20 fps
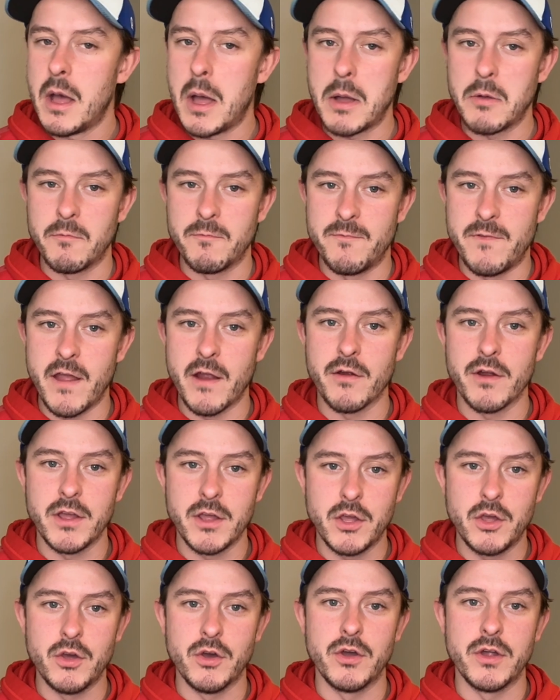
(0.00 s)
Very
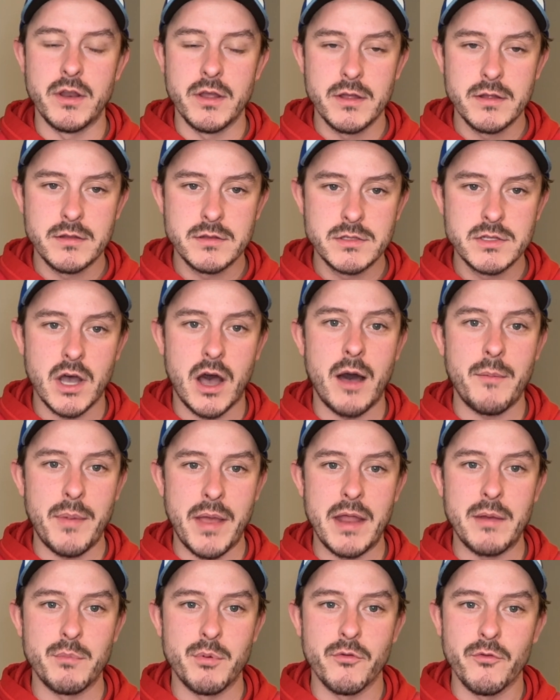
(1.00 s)
good
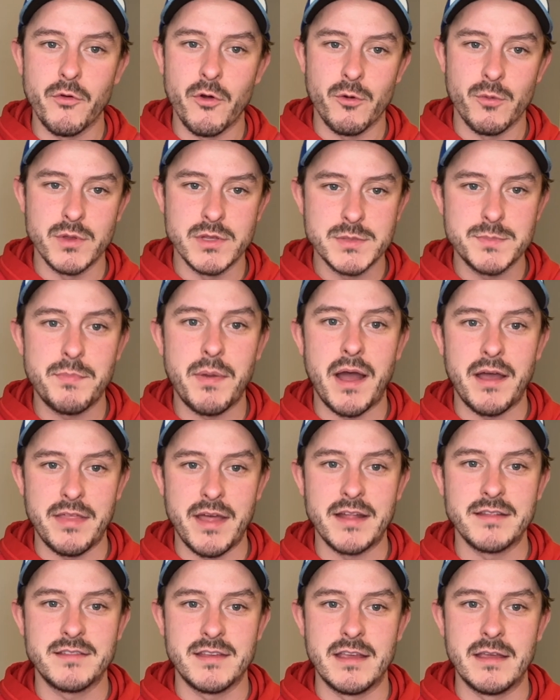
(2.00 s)
top-end performance by
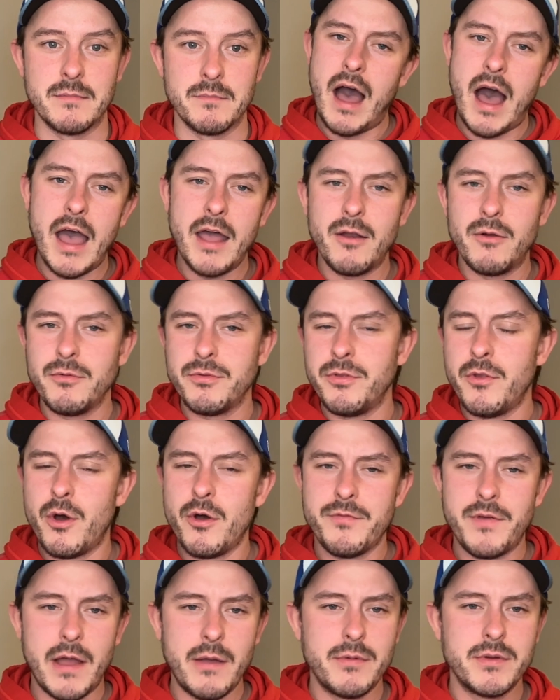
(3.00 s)
that team. I don't know if
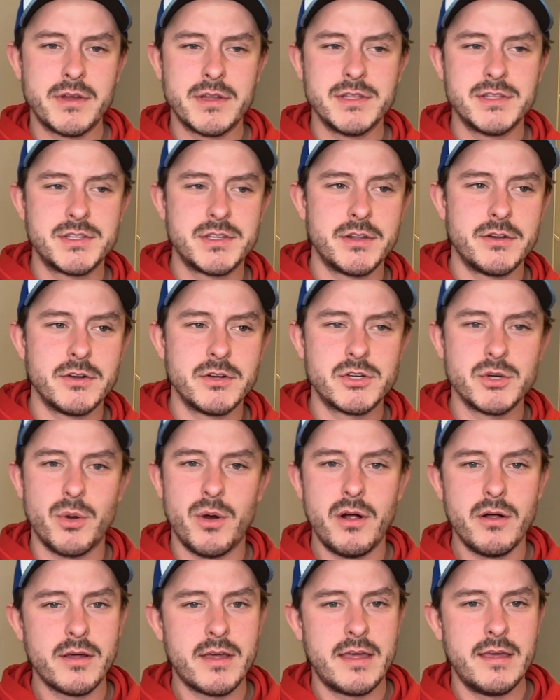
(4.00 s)
I would consider
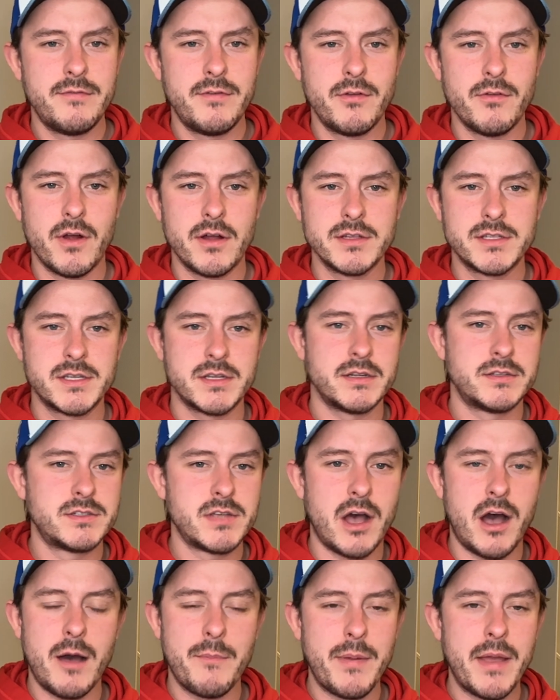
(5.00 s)
Joel Kiviranta a
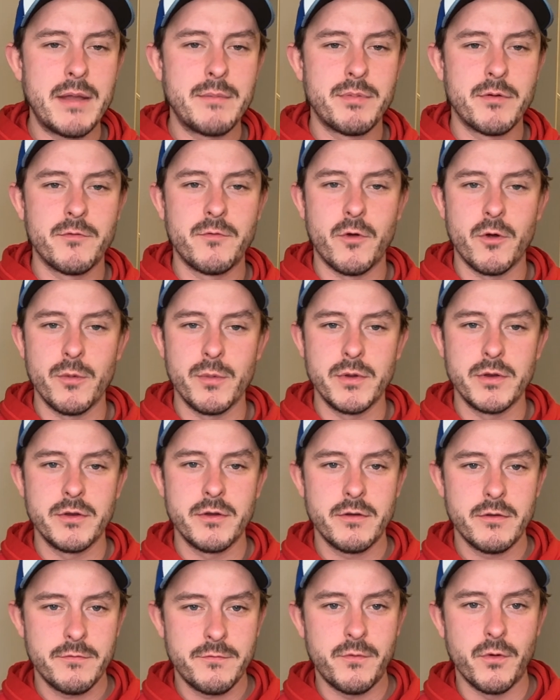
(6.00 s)
top-end performer
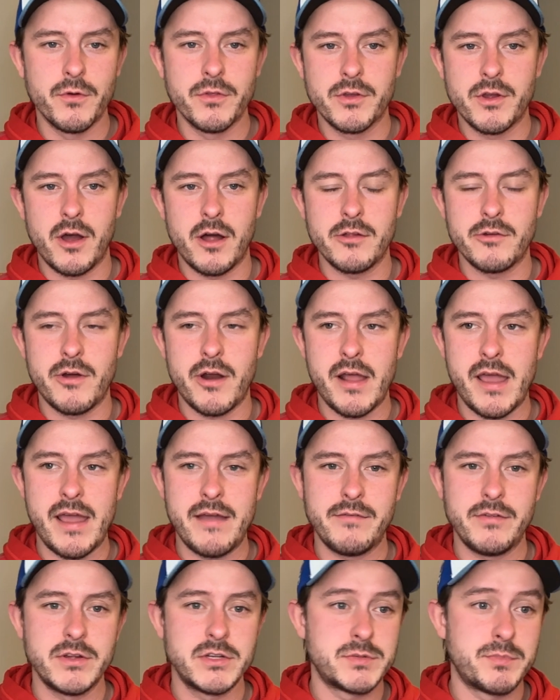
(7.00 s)
for the Colorado
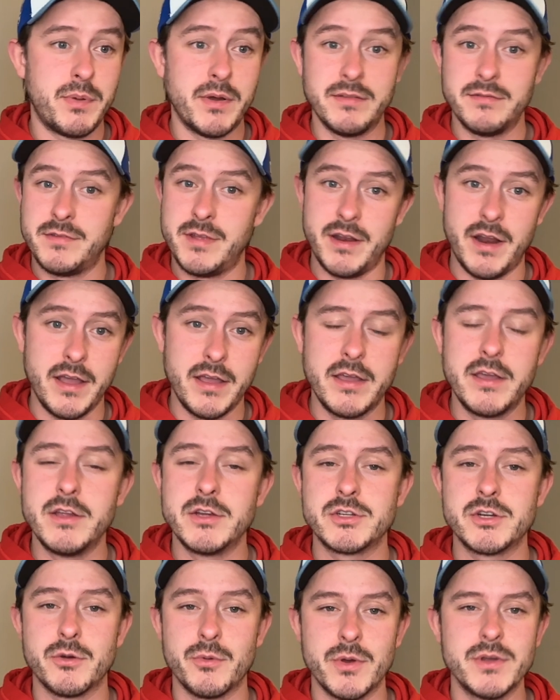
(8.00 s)
Avalanche, but tonight he
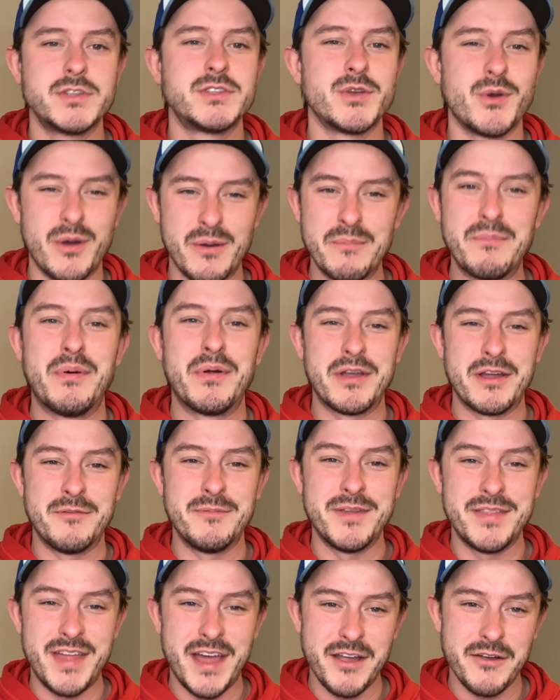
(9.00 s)
sure was, so I'm putting him
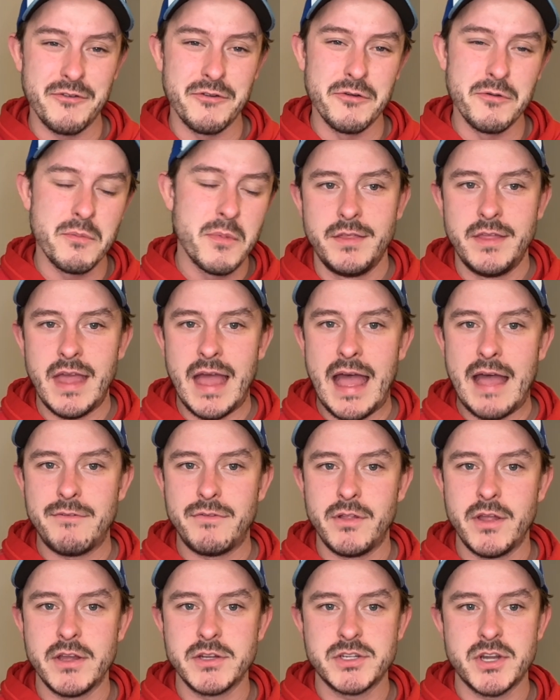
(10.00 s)
in that group. The
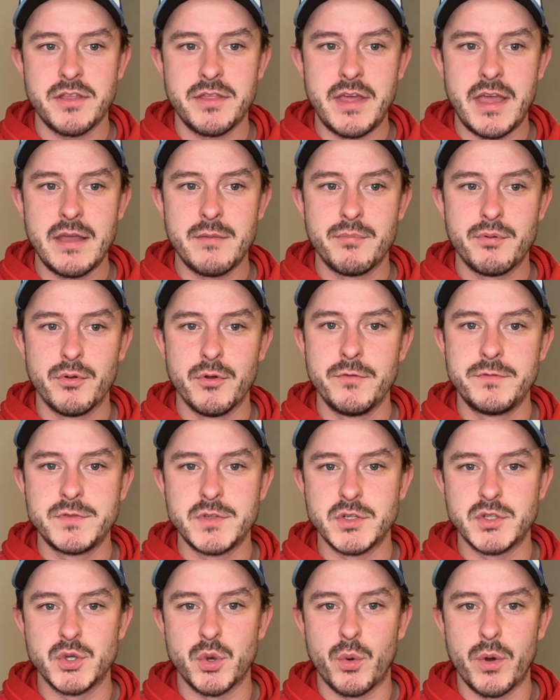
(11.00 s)
Avalanche, they improved to
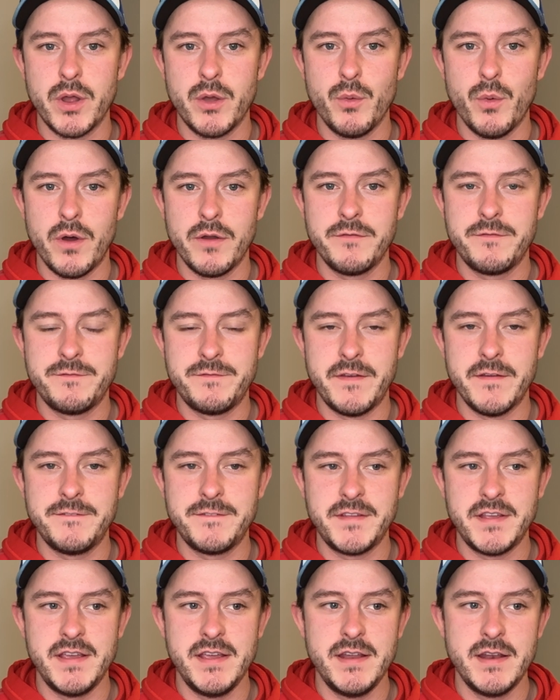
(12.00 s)

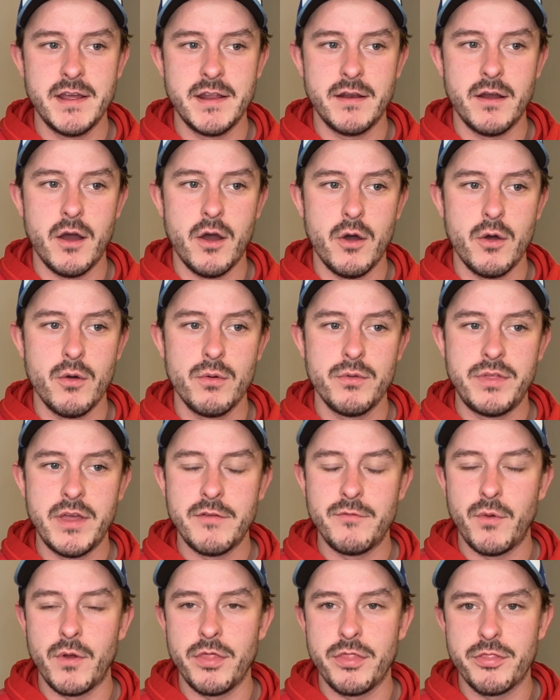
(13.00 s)
21-15-0. They've
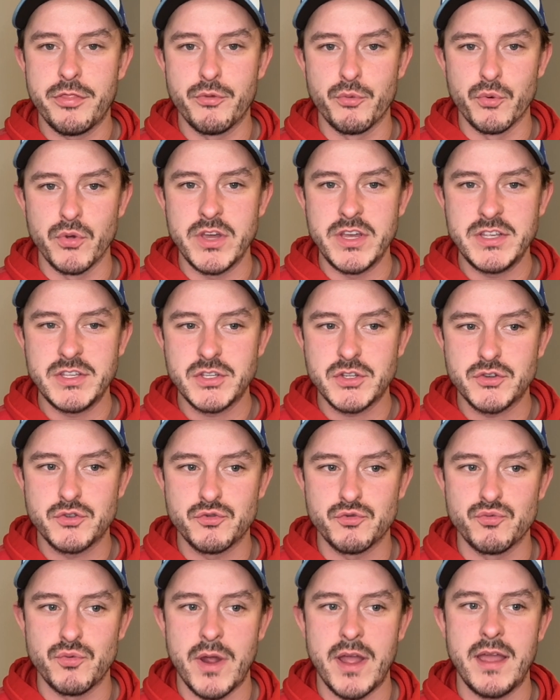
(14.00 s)
won 3
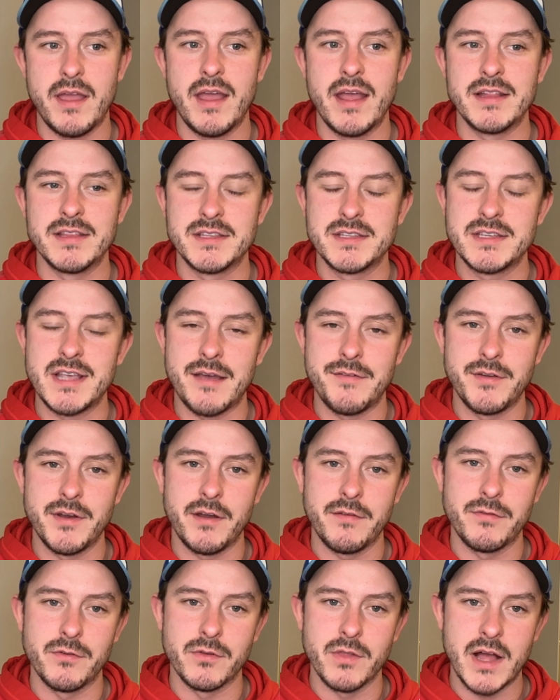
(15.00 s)
straight in 7 of
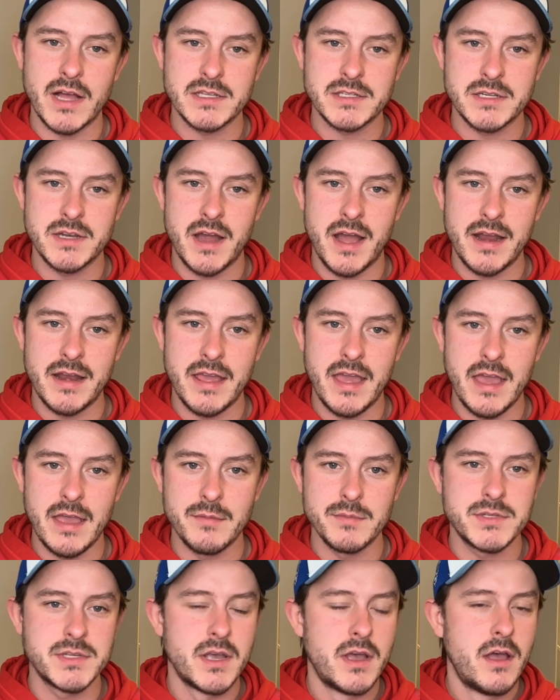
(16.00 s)
their last 9
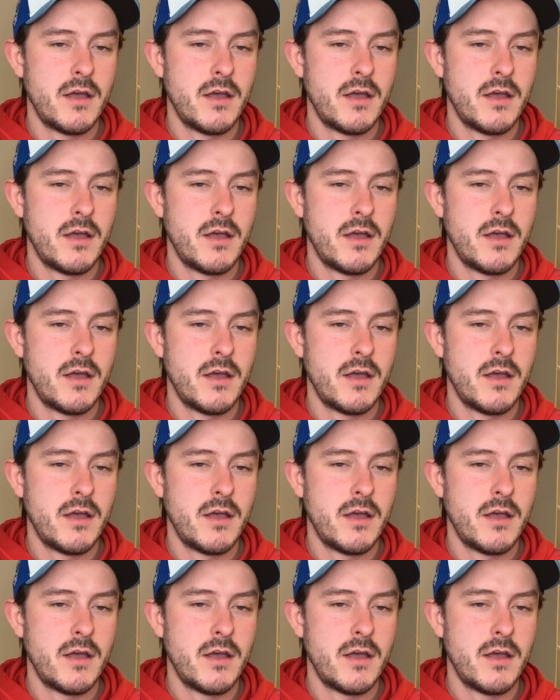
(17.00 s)
games.